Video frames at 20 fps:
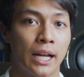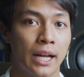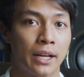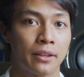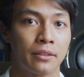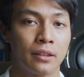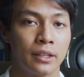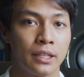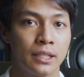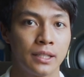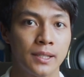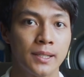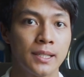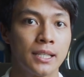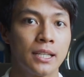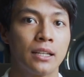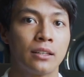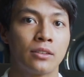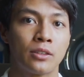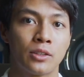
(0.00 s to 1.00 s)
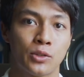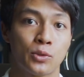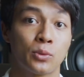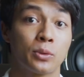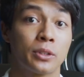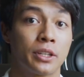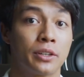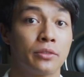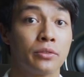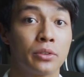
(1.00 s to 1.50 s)
athletes. This will
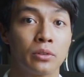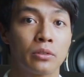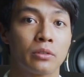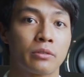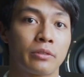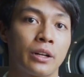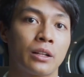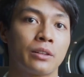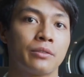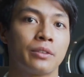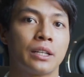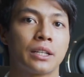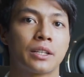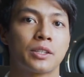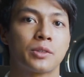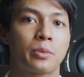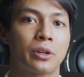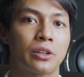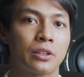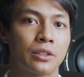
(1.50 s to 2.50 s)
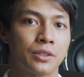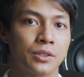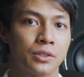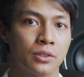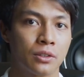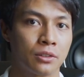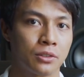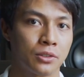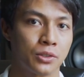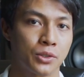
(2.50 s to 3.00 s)
give you the relevant experience to
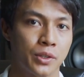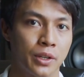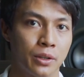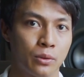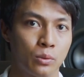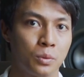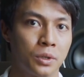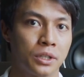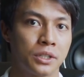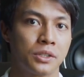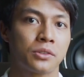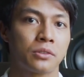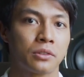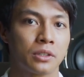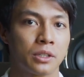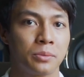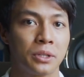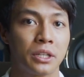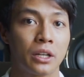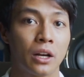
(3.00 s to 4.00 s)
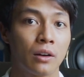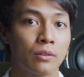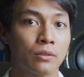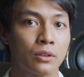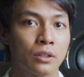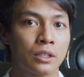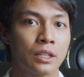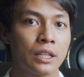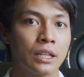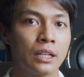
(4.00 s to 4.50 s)
understand what is going to be
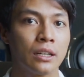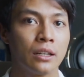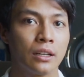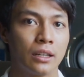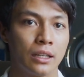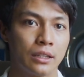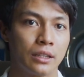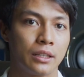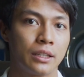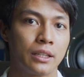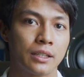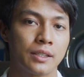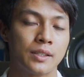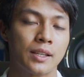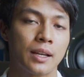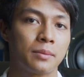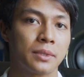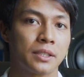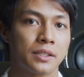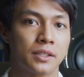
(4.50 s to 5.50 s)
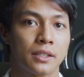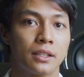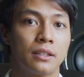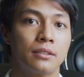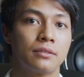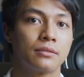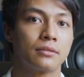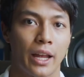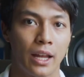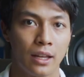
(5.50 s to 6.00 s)
covered in the exam
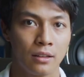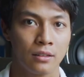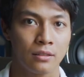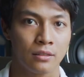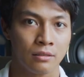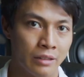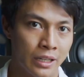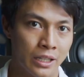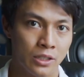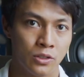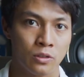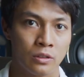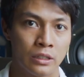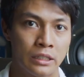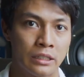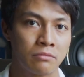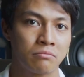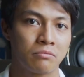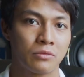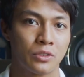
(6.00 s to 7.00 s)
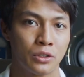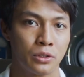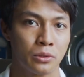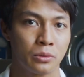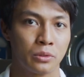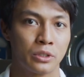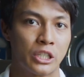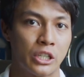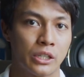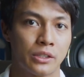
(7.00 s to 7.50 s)
itself. And naturally, you
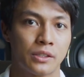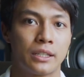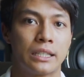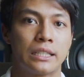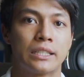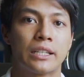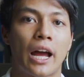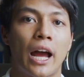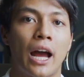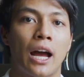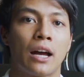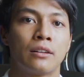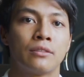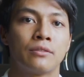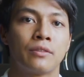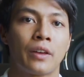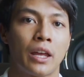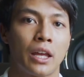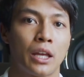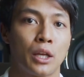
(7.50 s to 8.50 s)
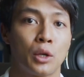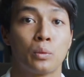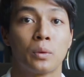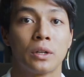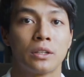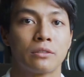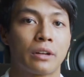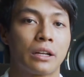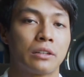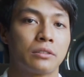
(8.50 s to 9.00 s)
would just need to have a
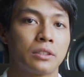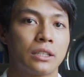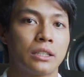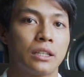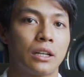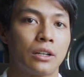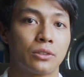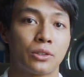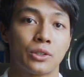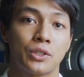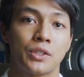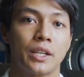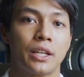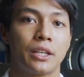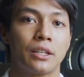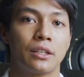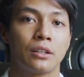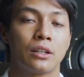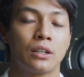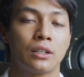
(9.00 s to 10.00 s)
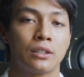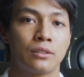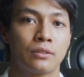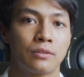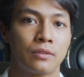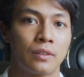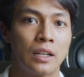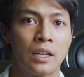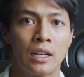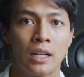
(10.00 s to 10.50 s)
well-rounded understanding
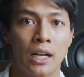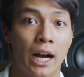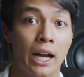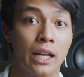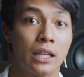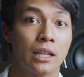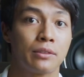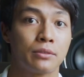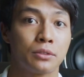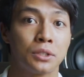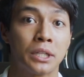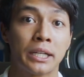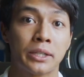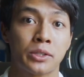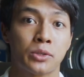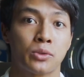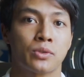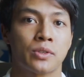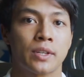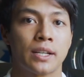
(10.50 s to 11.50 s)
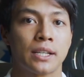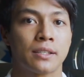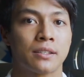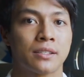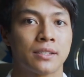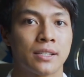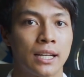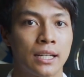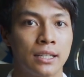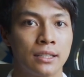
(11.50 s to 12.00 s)
of high-level exercise
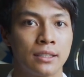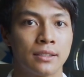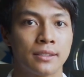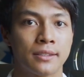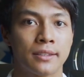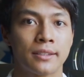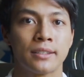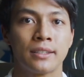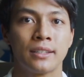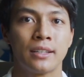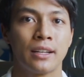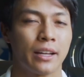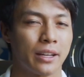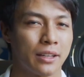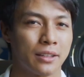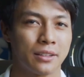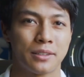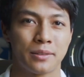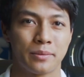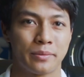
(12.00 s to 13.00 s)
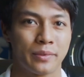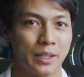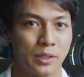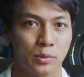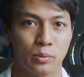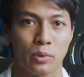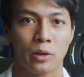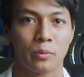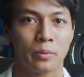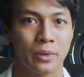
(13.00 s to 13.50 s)
science, and that's
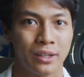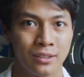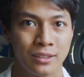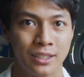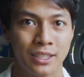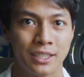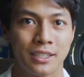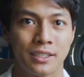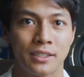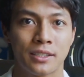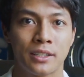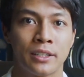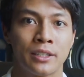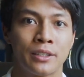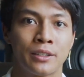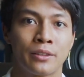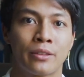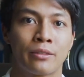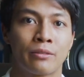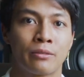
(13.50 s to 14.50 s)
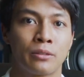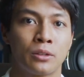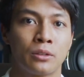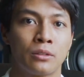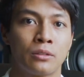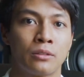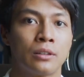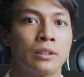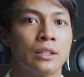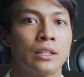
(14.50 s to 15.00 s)
primarily just done
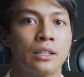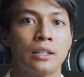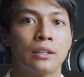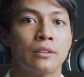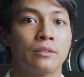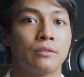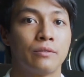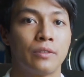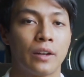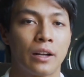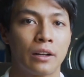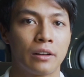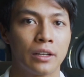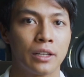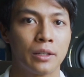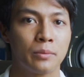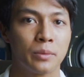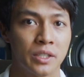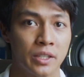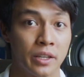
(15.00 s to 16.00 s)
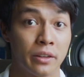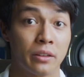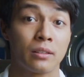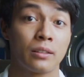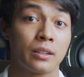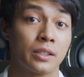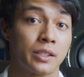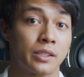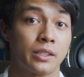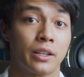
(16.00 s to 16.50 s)
through very
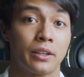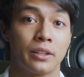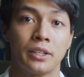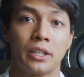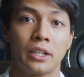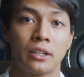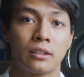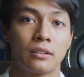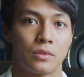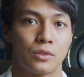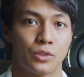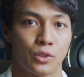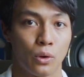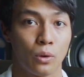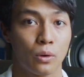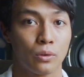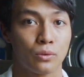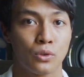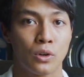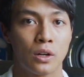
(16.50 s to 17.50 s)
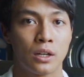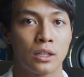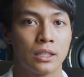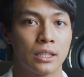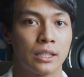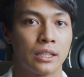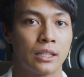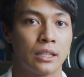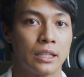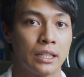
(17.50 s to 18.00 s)
meticulous studying. So overall,
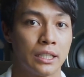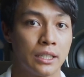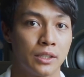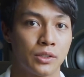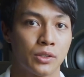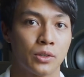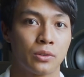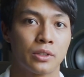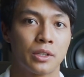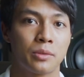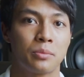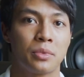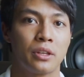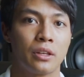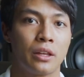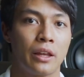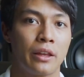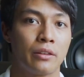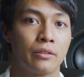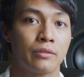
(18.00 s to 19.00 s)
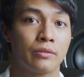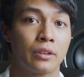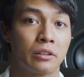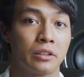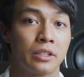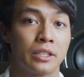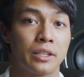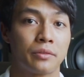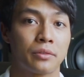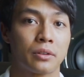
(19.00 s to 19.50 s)
it is going to be a
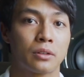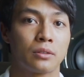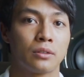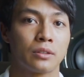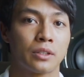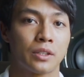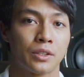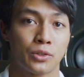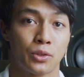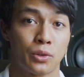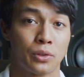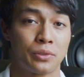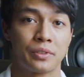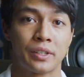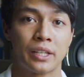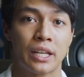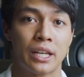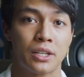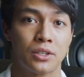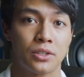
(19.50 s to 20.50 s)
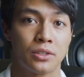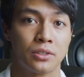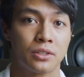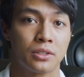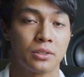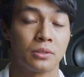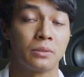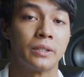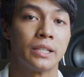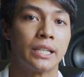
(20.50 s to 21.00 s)
very difficult certification
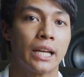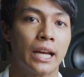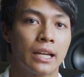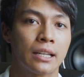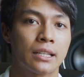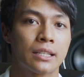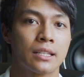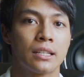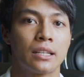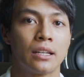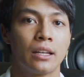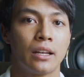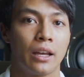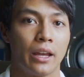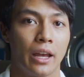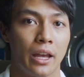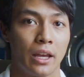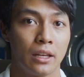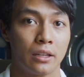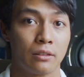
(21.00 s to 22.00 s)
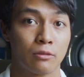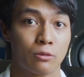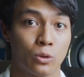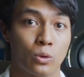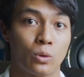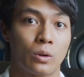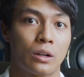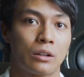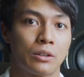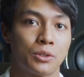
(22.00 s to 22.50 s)
to get and
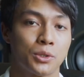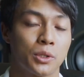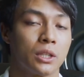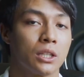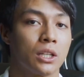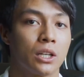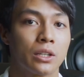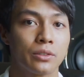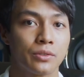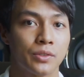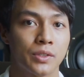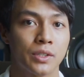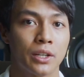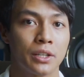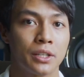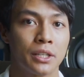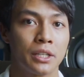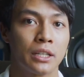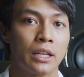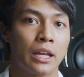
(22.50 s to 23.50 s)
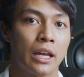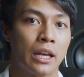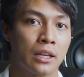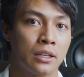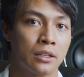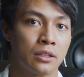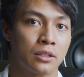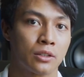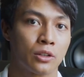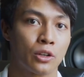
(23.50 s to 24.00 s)
requires a lot of studying
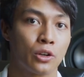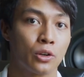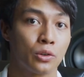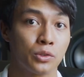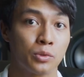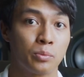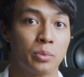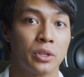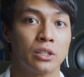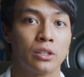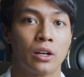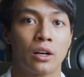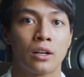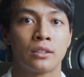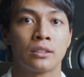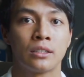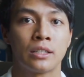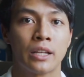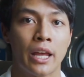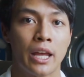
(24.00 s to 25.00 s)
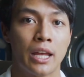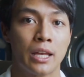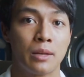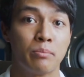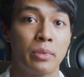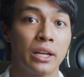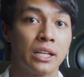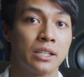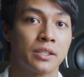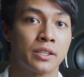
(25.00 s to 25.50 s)
and goes beyond a
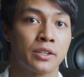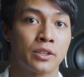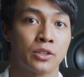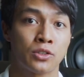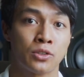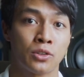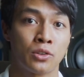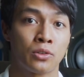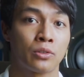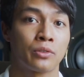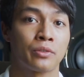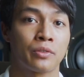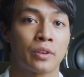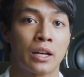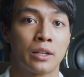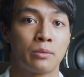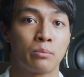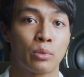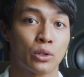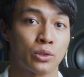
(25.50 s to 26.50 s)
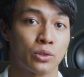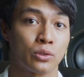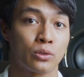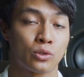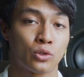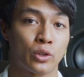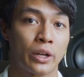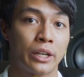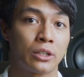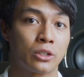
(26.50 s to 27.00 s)
basic certified personal
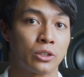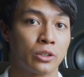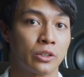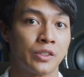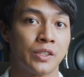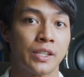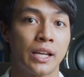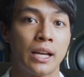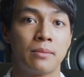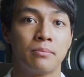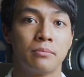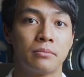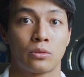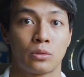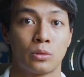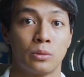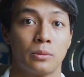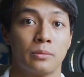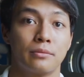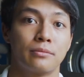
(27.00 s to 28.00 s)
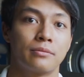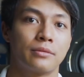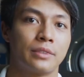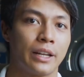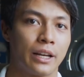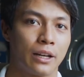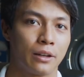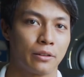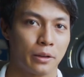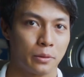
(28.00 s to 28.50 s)
trainer exam. Cool.
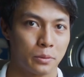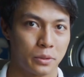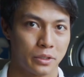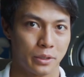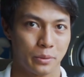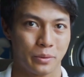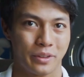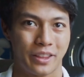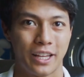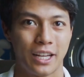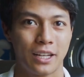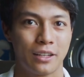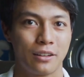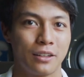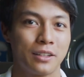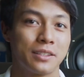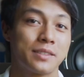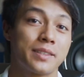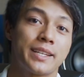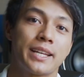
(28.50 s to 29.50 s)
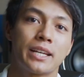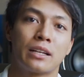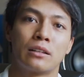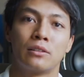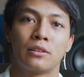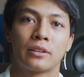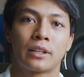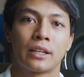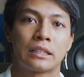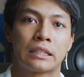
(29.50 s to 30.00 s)
Now that we're done with that, let's take a
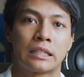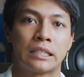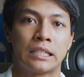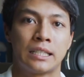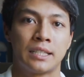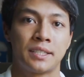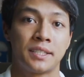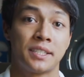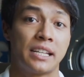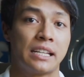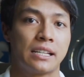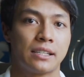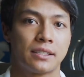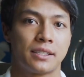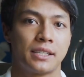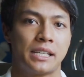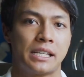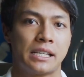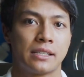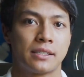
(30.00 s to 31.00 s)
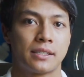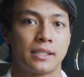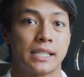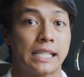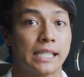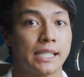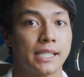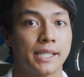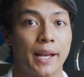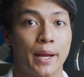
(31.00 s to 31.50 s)
look at the CSCS
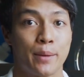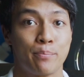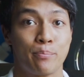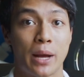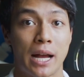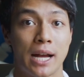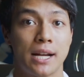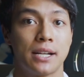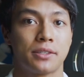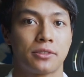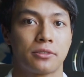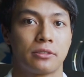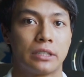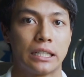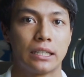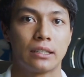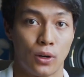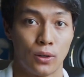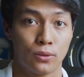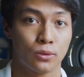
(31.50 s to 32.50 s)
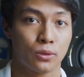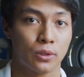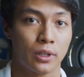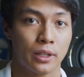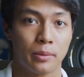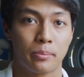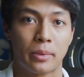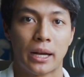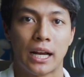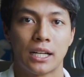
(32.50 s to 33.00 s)
exam pass rate. Overall,
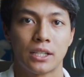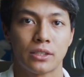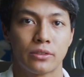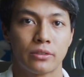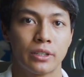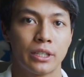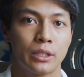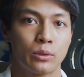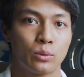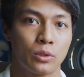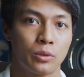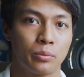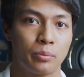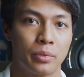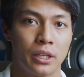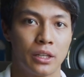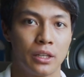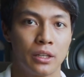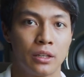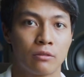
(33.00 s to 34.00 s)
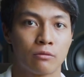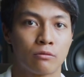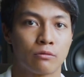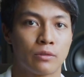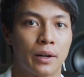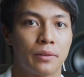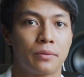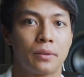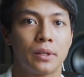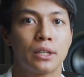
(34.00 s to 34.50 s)
the pass rate will be
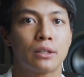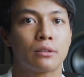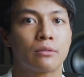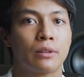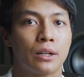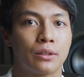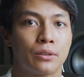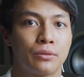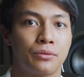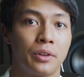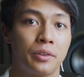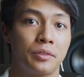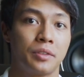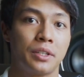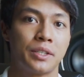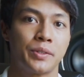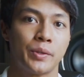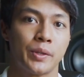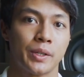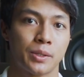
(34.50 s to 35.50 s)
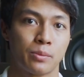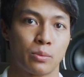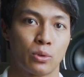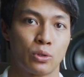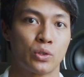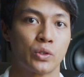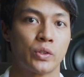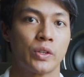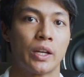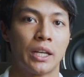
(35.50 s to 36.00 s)
roughly around
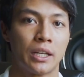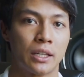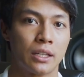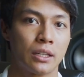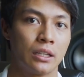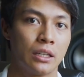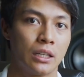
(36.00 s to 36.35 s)
56%.